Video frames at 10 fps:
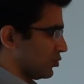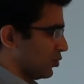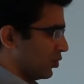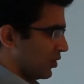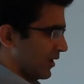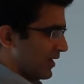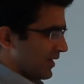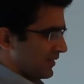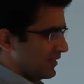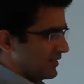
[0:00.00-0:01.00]
So
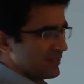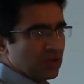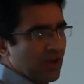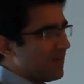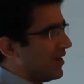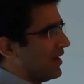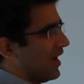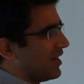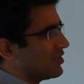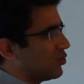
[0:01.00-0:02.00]
this, you have a
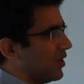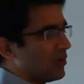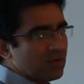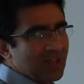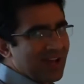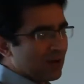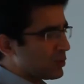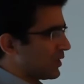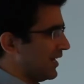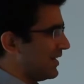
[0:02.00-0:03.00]
large square on the
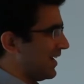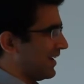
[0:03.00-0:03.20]
outside,